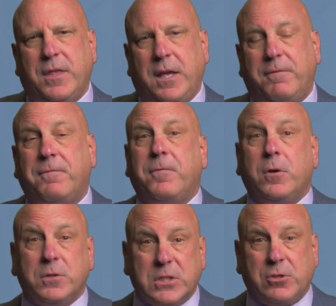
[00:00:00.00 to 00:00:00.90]
the
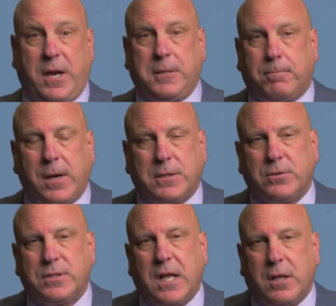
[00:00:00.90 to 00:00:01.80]
full strength
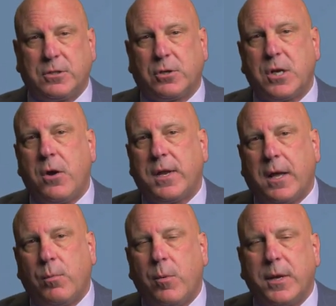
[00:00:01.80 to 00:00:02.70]
Bruxer solid zirconia.
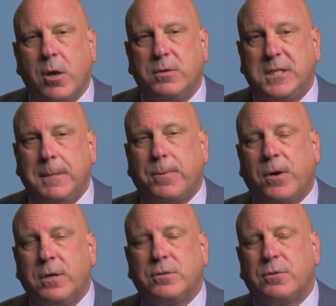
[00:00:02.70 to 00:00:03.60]
And when we go deeper
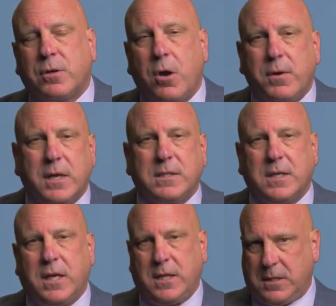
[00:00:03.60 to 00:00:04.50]
into zirconias
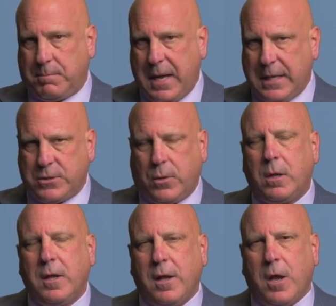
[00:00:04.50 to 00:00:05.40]
in this
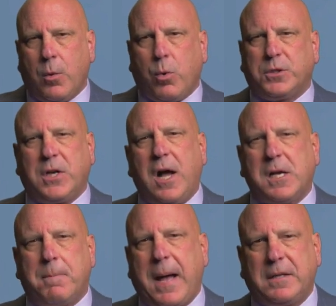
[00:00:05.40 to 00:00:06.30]
module, we'll
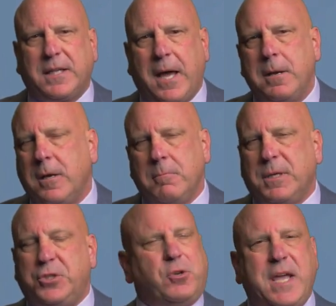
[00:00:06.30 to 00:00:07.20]
talk about that,
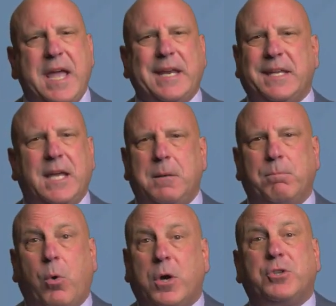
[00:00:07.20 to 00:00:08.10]
but you can't get
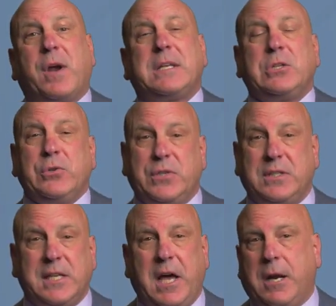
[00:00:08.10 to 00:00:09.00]
more
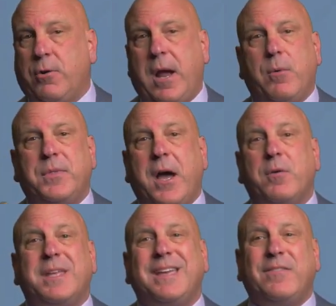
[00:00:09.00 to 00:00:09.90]
translucency on a crown
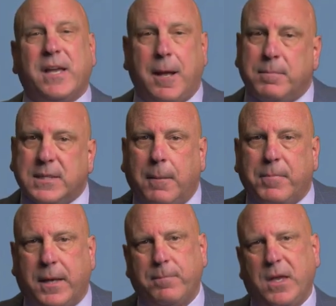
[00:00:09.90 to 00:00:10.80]
without giving up
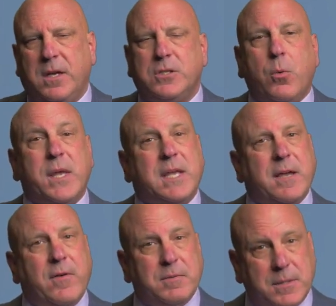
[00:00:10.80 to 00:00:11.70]
something. So we
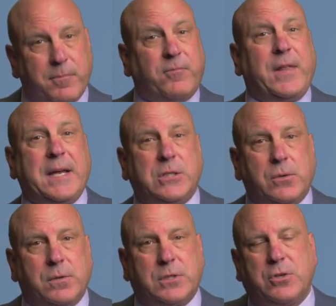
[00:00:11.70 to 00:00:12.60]
give up some
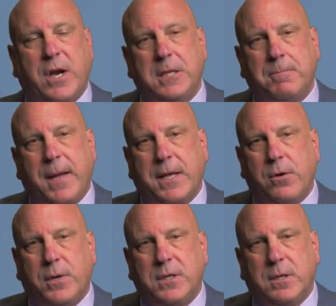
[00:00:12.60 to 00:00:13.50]
flexural strength by
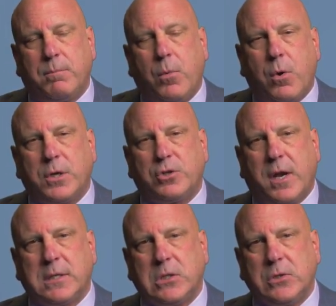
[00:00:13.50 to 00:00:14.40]
going to the more
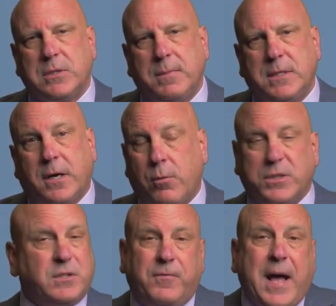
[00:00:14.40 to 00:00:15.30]
translucent material,
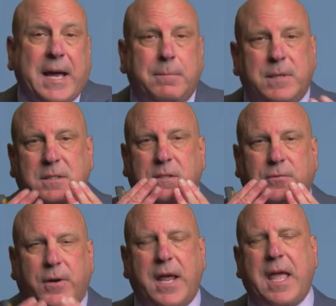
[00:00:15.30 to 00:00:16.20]
which is fine because it's
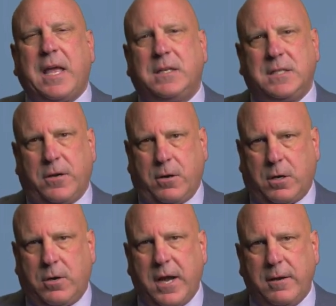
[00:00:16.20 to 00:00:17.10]
for an anterior
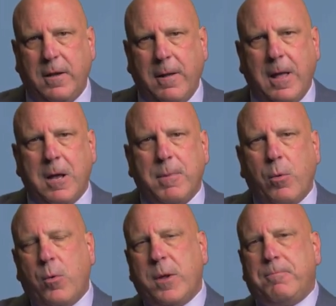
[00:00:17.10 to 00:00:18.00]
crown. But
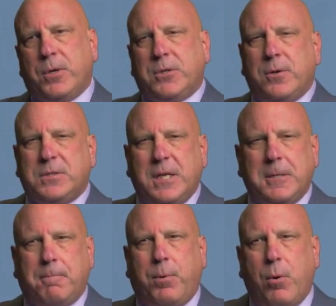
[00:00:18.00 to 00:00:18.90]
when we put those in
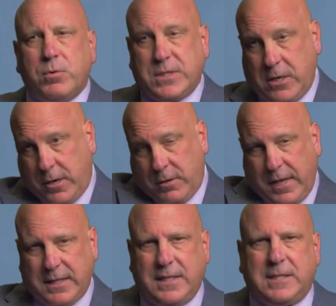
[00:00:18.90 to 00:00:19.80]
the posterior,
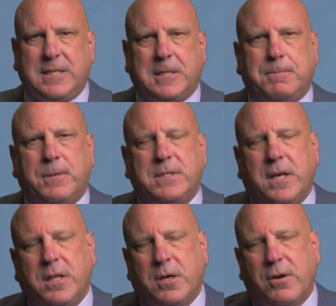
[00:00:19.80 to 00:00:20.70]
like these
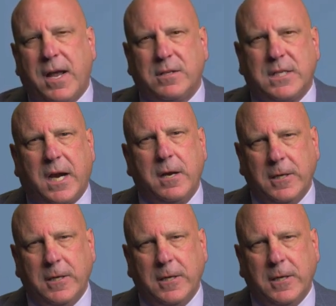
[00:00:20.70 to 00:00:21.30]
6% of the crowns are,